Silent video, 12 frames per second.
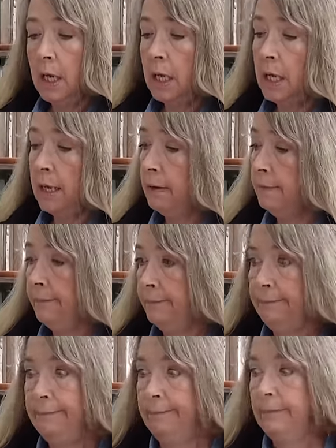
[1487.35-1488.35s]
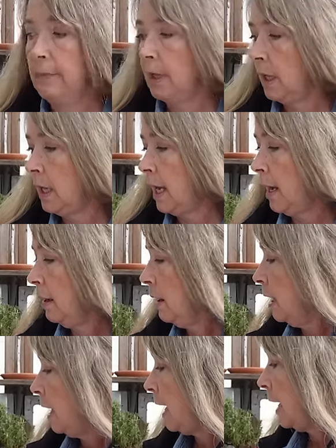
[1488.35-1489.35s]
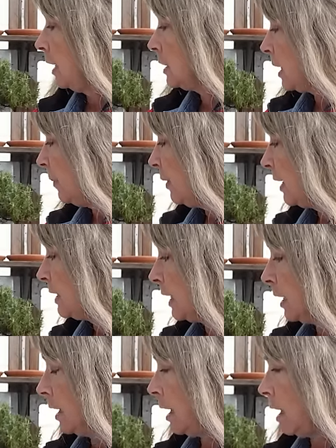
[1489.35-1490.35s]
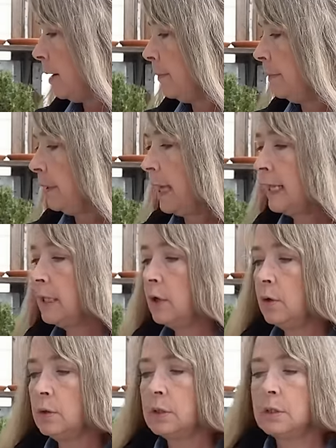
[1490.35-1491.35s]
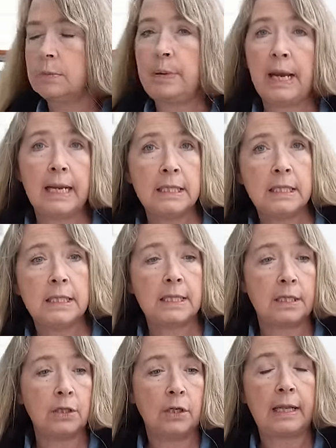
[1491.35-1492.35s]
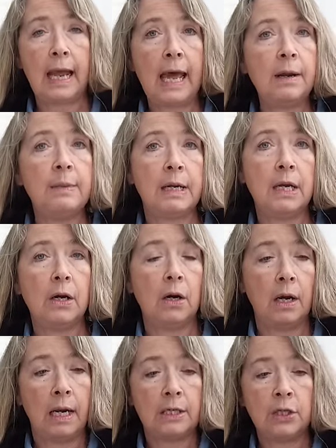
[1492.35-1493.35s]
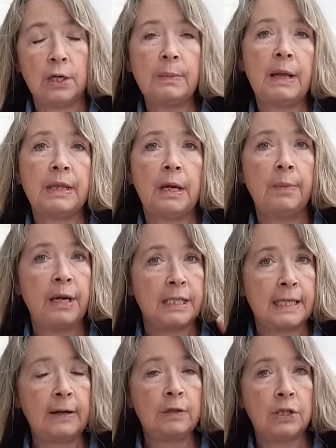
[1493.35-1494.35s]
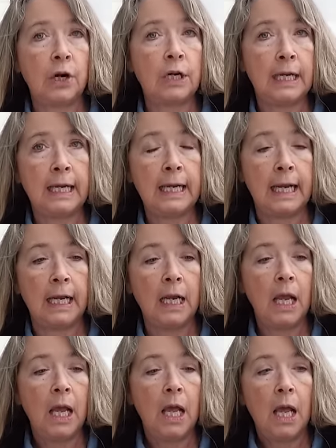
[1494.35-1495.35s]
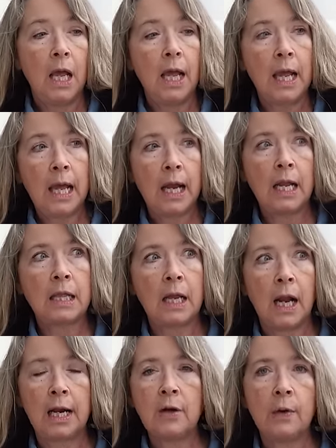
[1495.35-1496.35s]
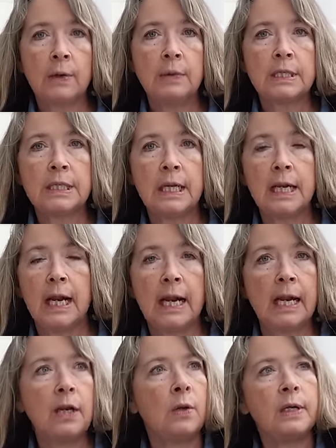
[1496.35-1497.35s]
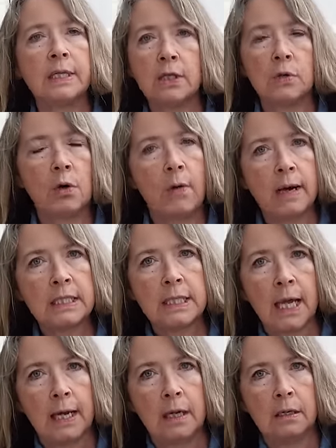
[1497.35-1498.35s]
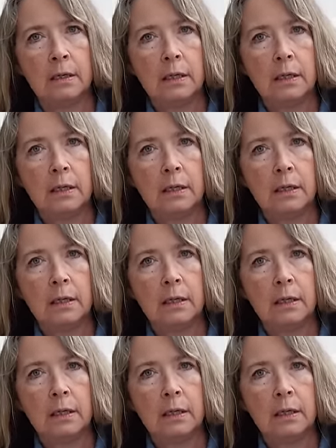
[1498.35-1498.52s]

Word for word: And yeah and some things um, like those pansies i took they had them in here and i took them out there because they were starting to get it and i thought i don't want to risk it and i know it doesn't grow outside